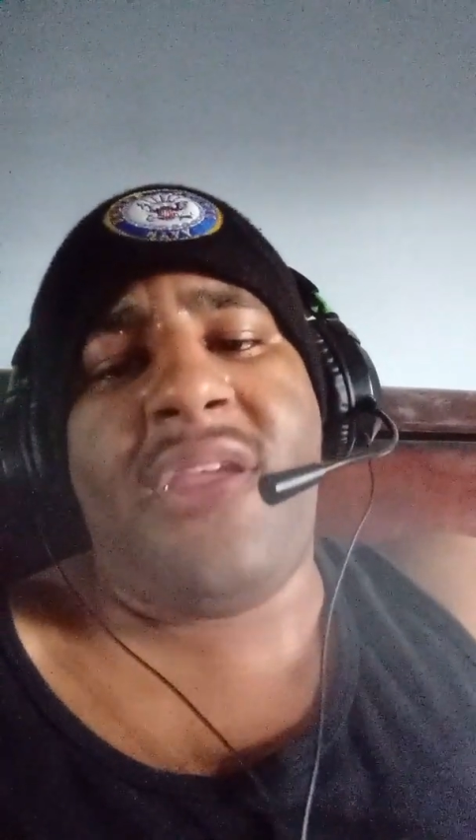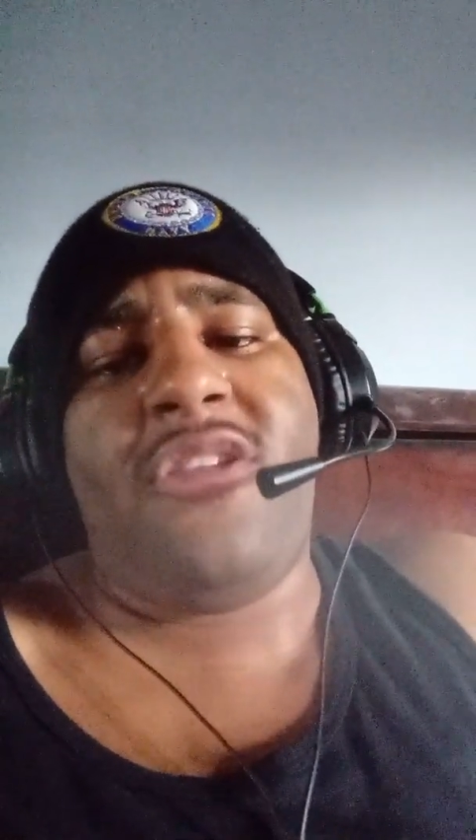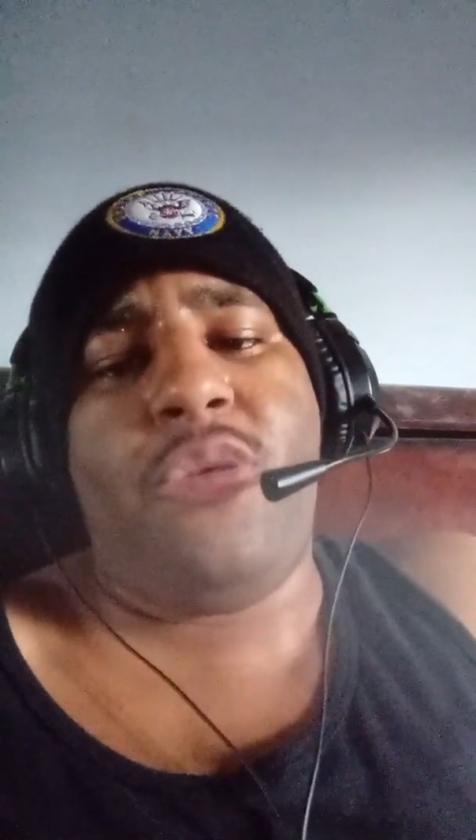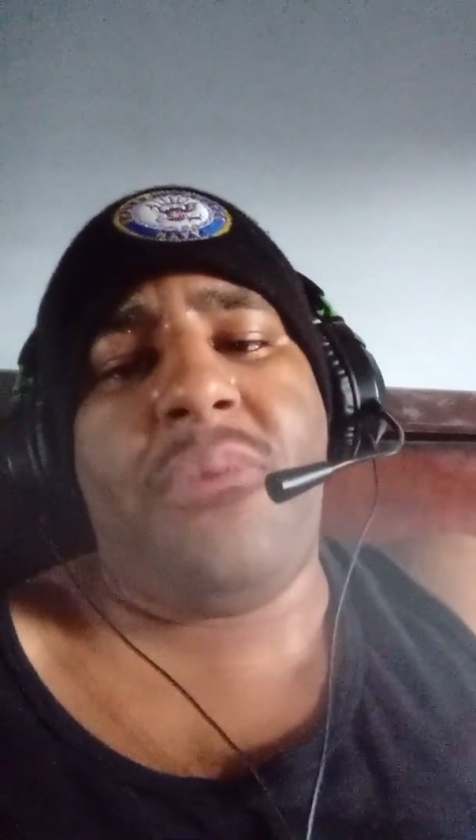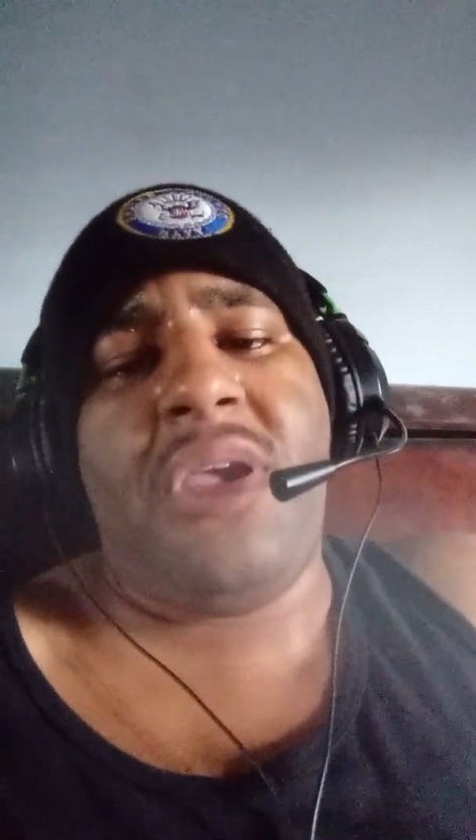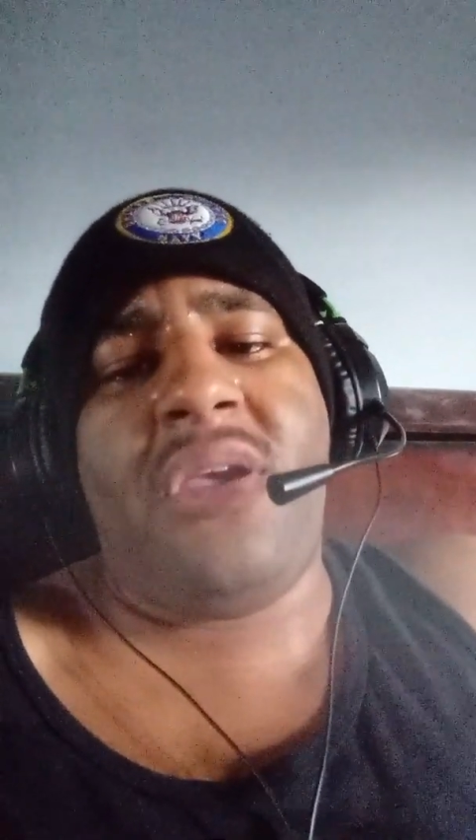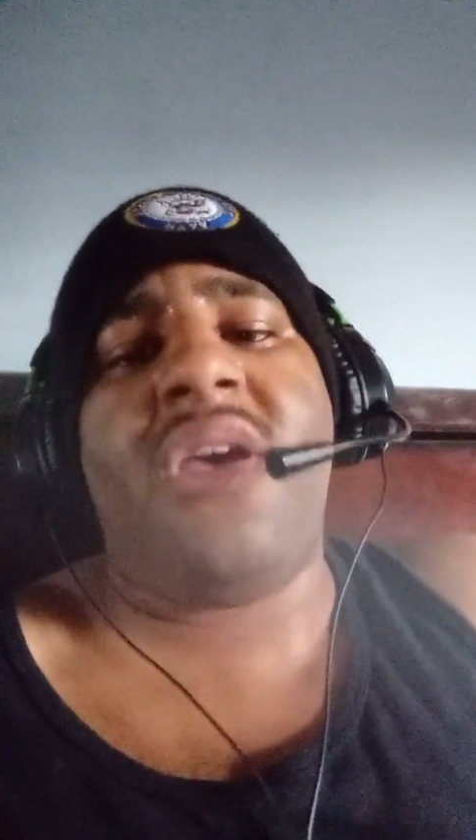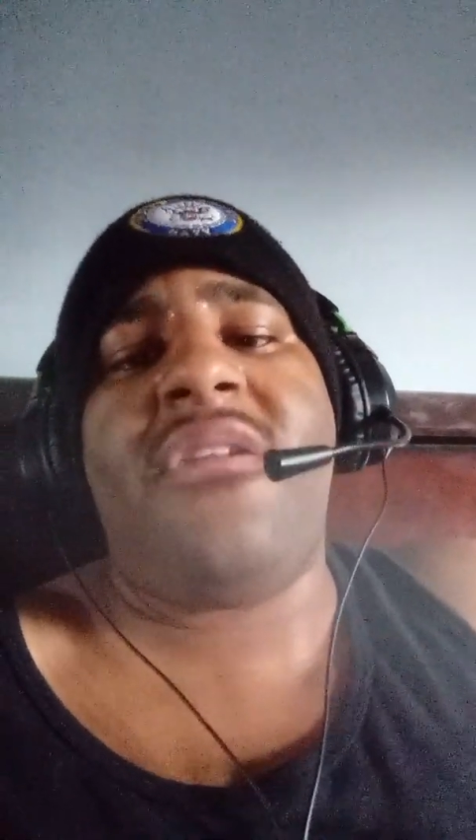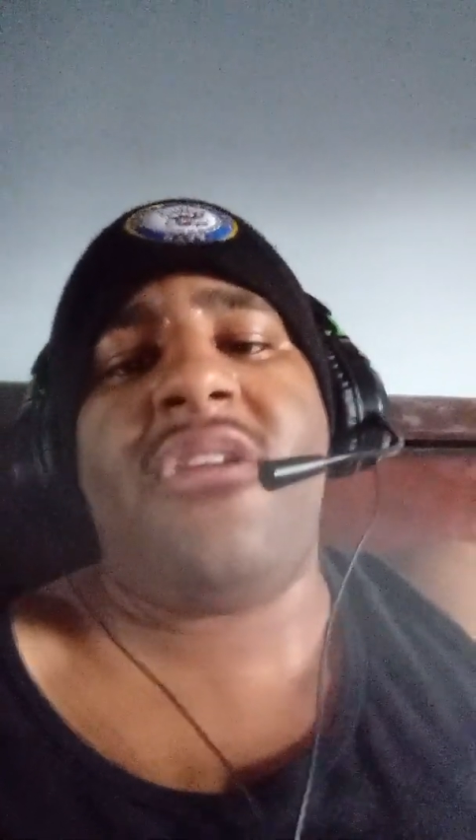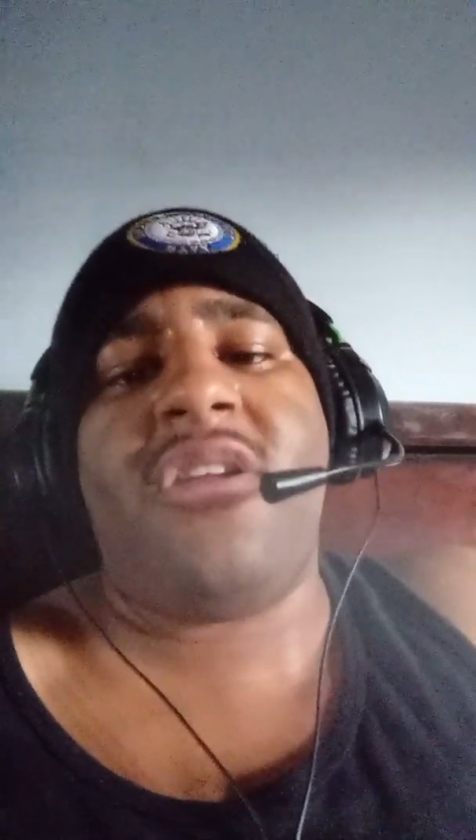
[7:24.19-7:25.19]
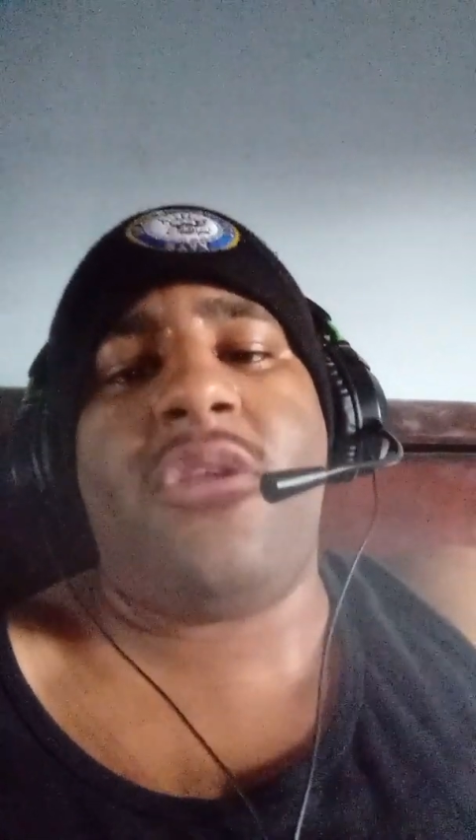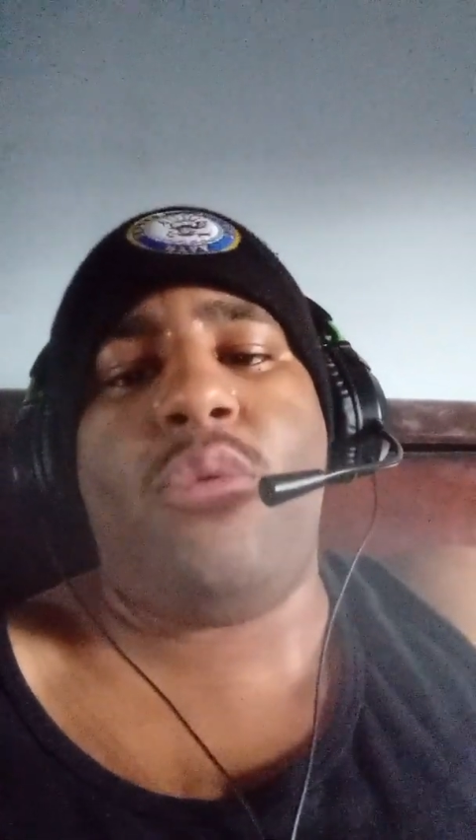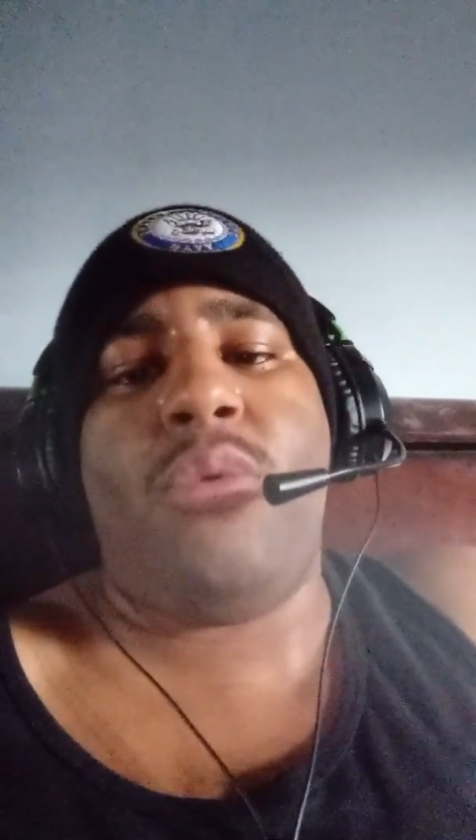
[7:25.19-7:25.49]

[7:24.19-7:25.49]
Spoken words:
to be inducted